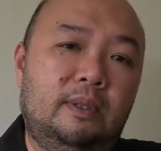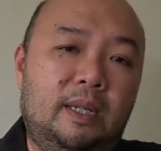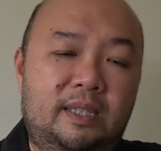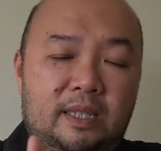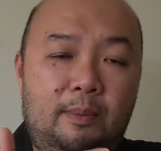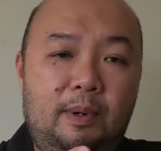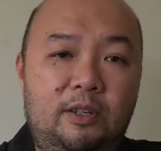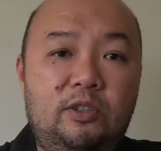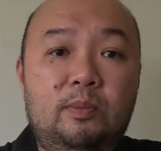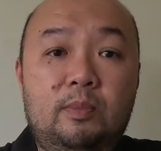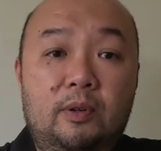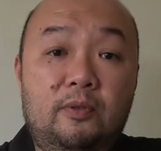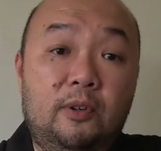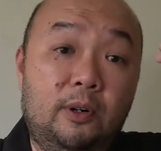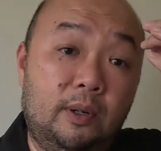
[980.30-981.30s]
as I
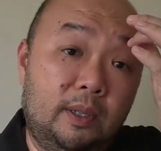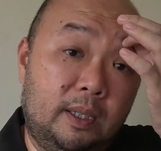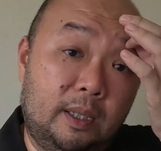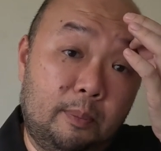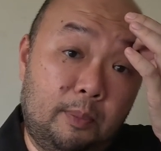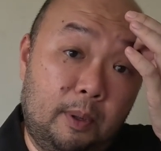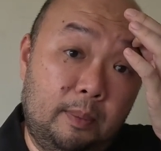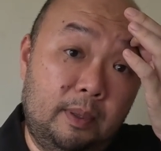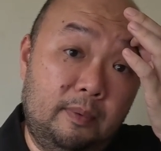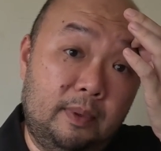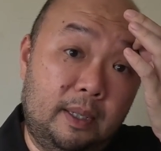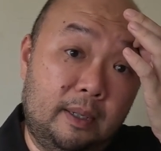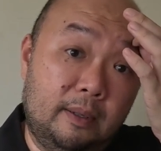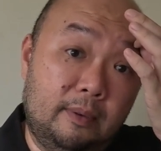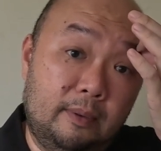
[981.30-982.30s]
mentioned before, the problem
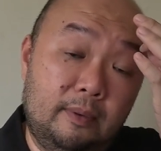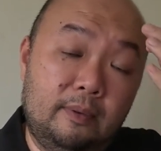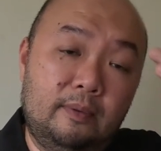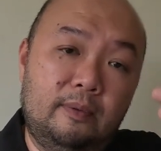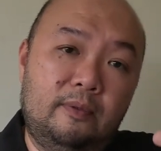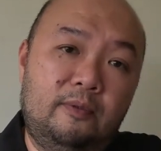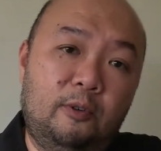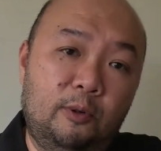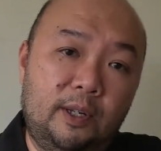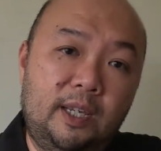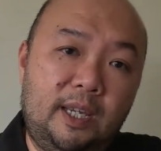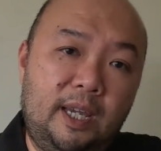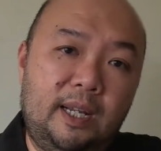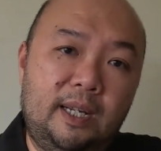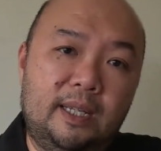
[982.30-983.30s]
with
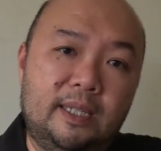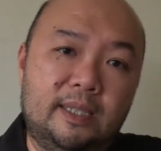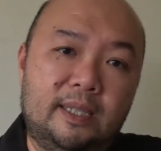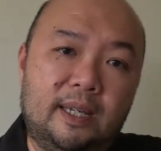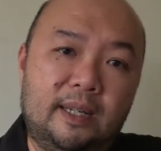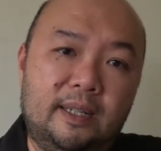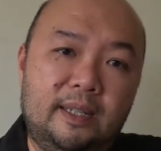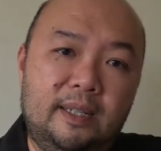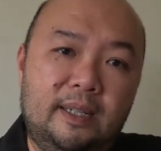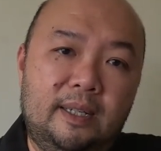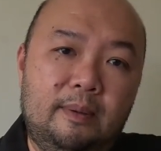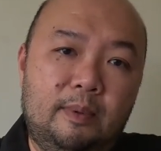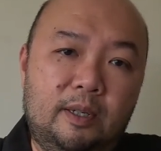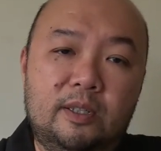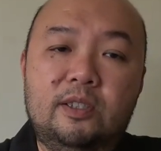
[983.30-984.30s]
folding gate is that
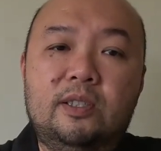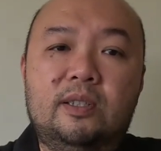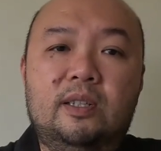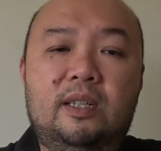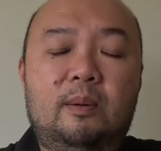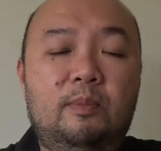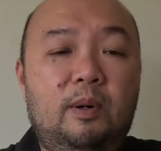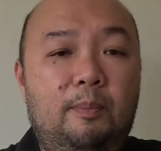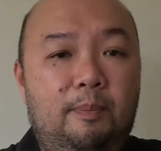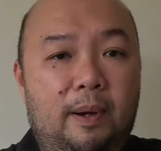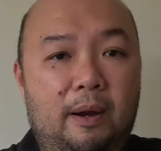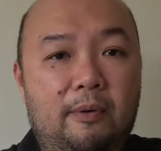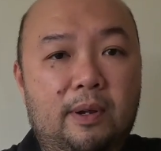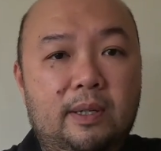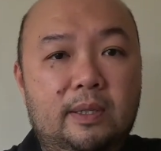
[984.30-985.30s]
because the number of
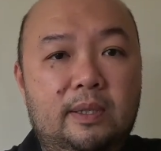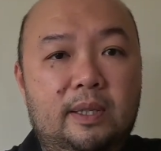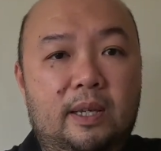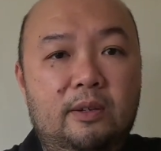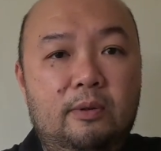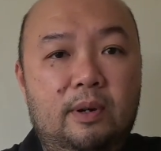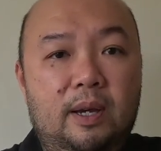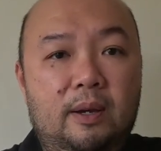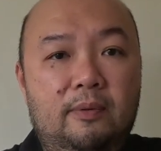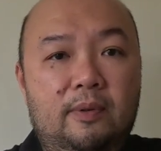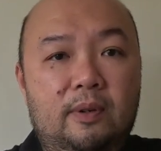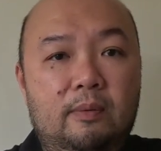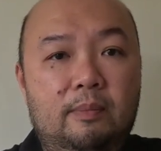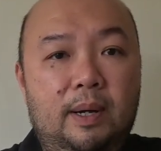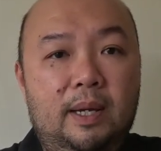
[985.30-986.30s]
bearings that you have,
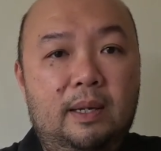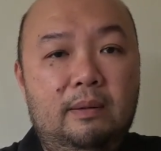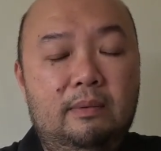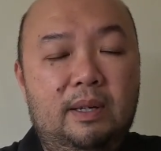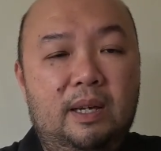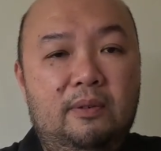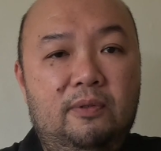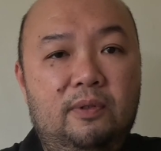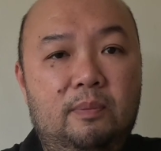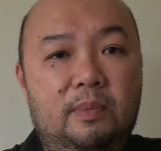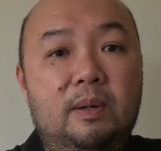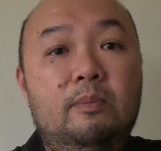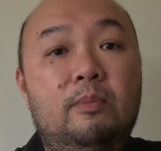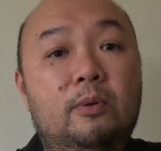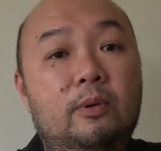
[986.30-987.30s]
you might have a
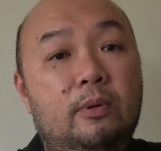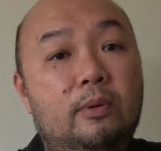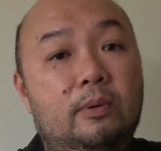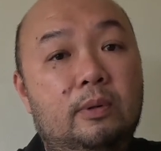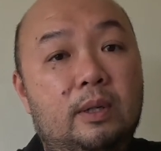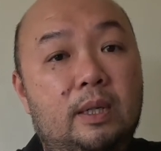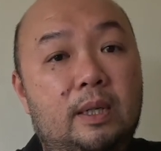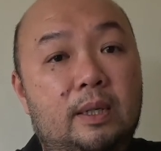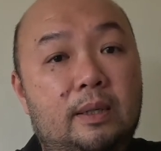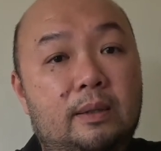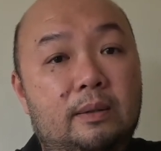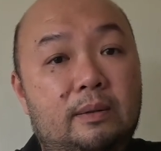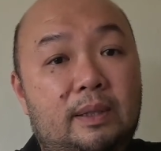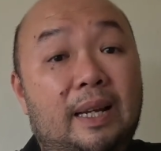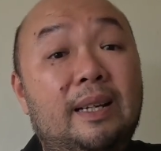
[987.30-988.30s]
bit more
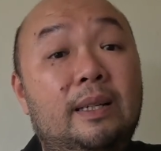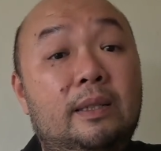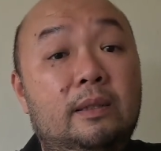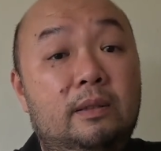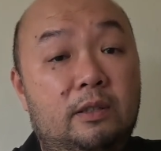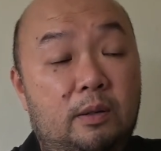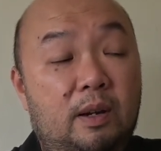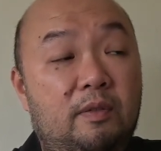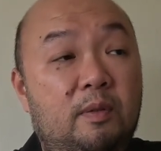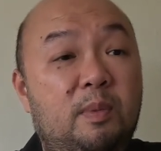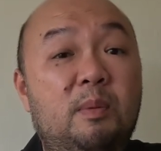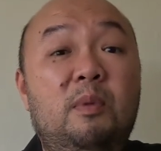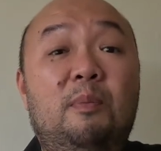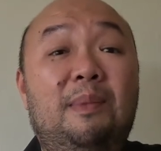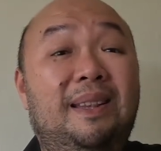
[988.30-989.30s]
technical, you have a
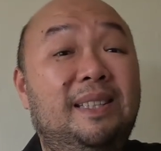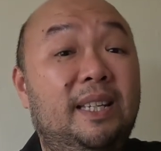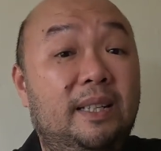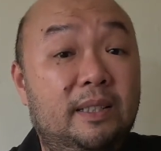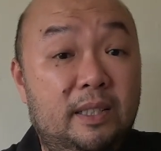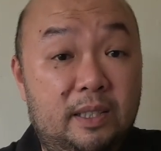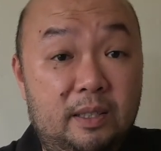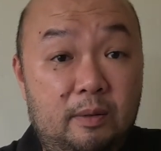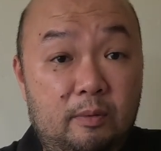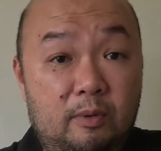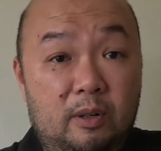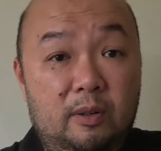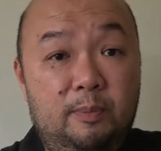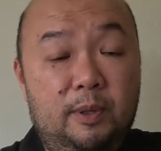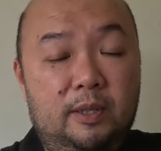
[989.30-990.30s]
bit more maintenance
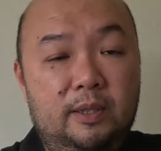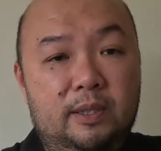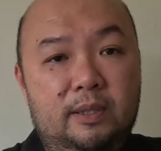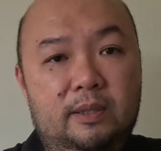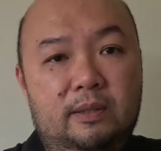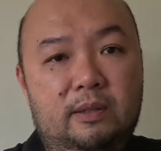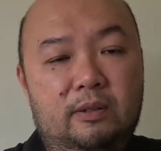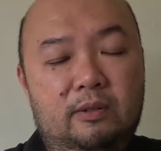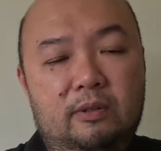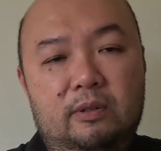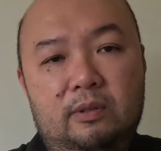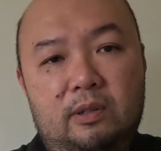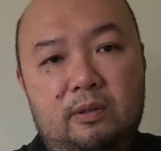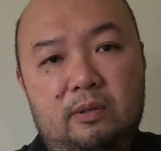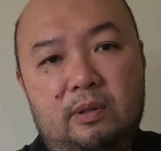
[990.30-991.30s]
involved, because you
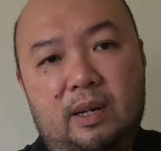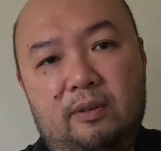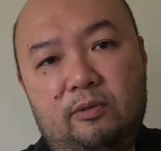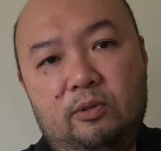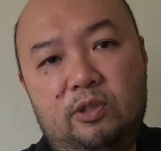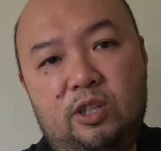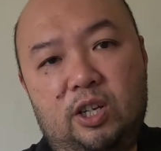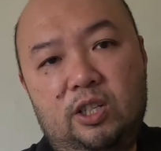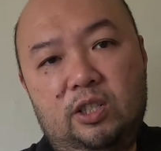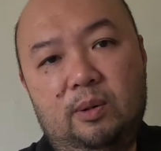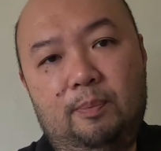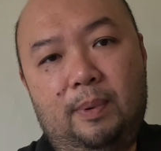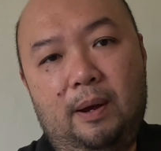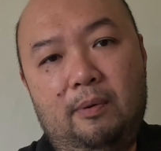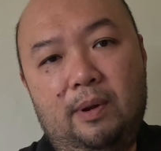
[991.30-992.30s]
know, you have to change
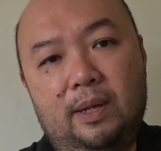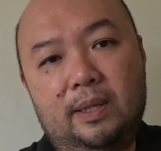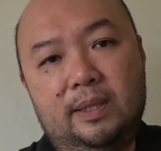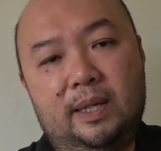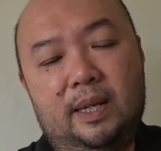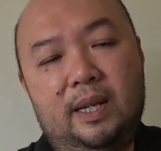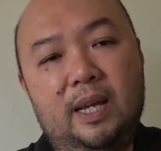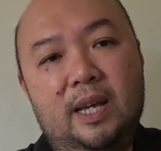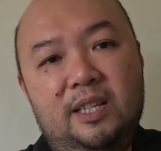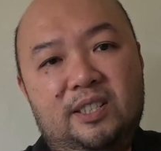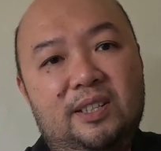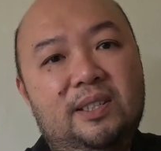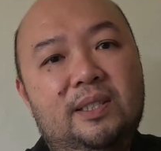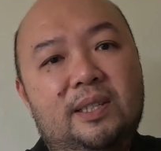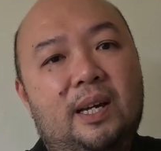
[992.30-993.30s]
the bearings, and
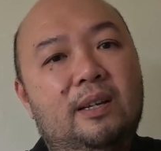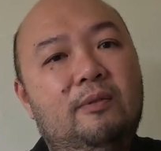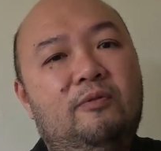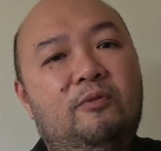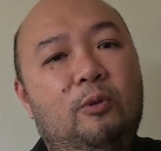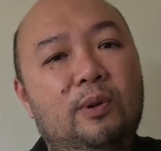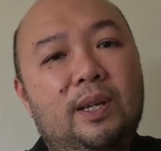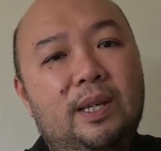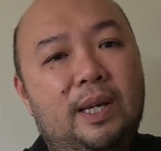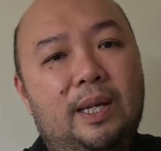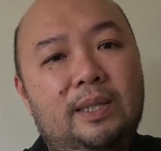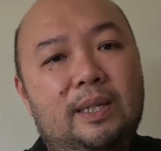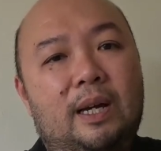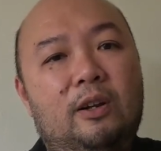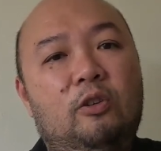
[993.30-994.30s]
chances are folding
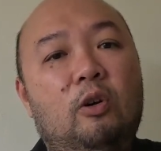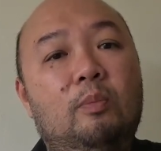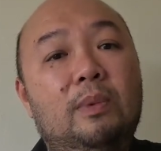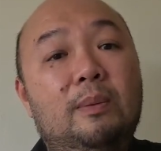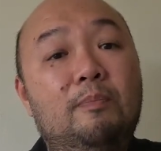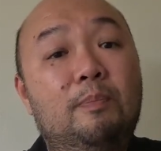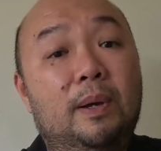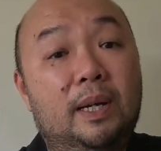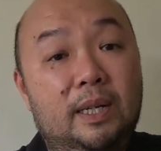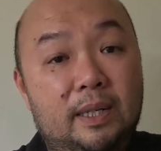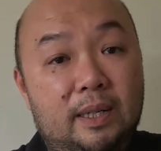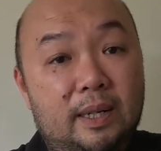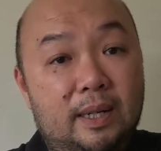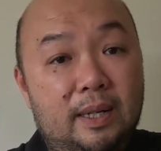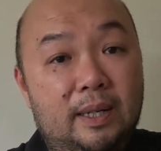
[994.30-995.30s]
gates are normally
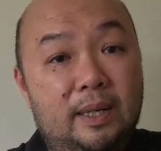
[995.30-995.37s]
bigger.